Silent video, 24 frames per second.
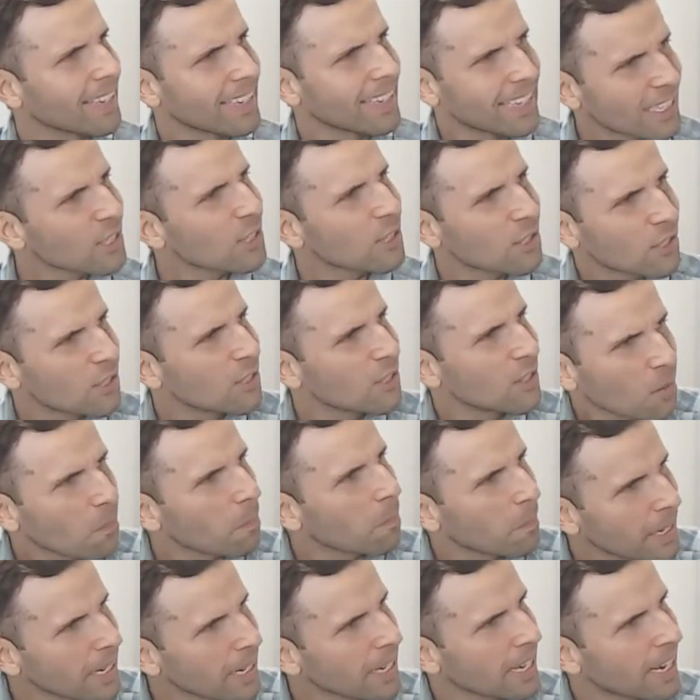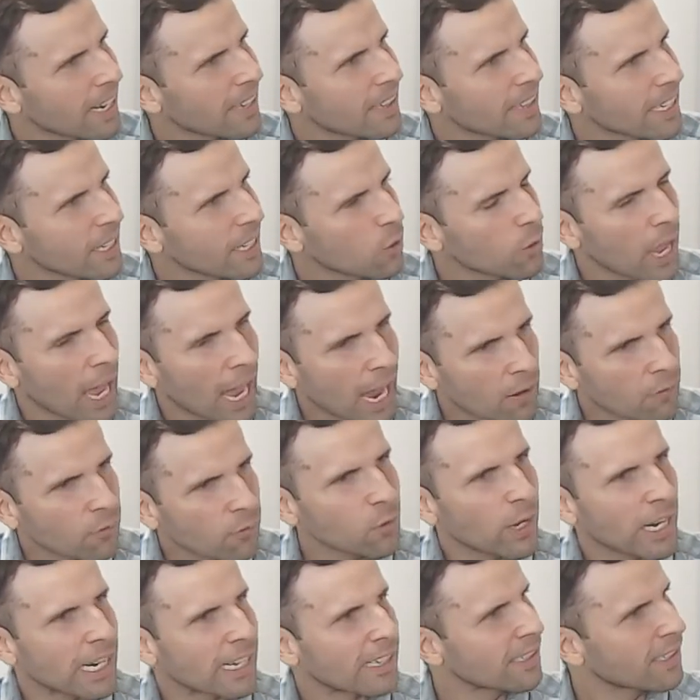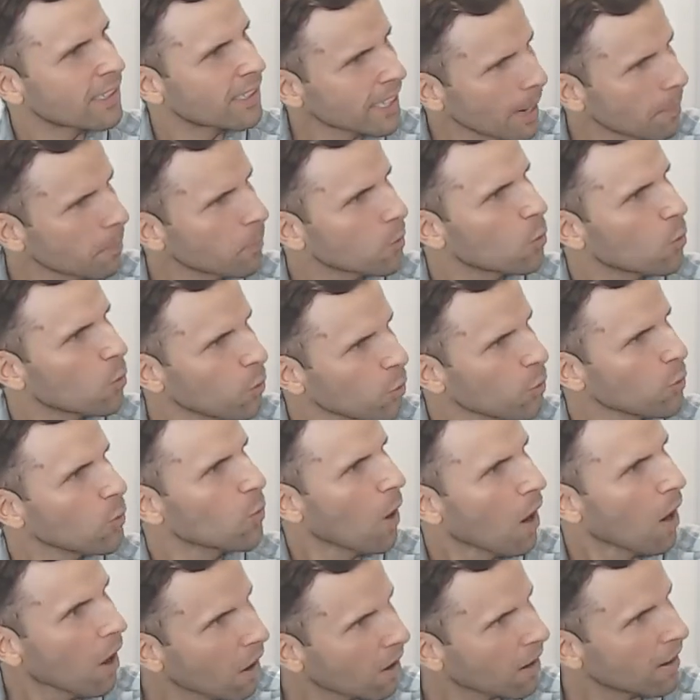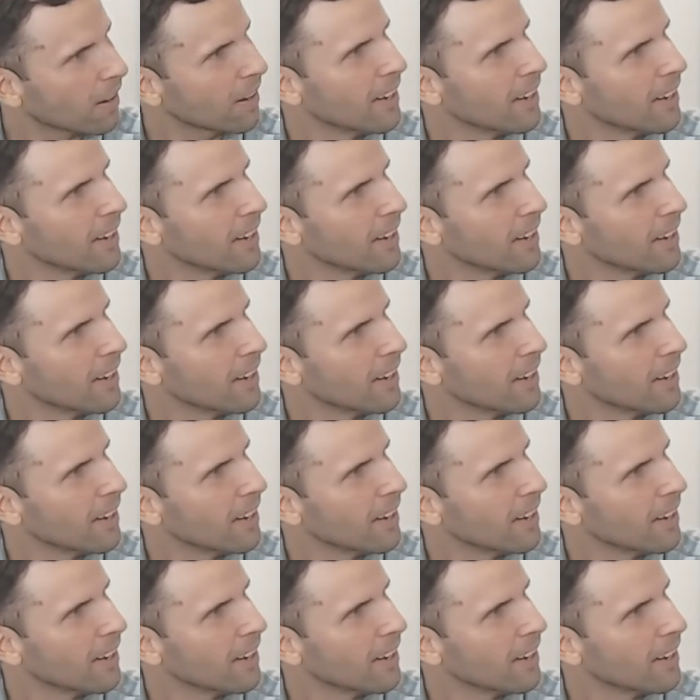It is not me. And I think you have to accept who you are.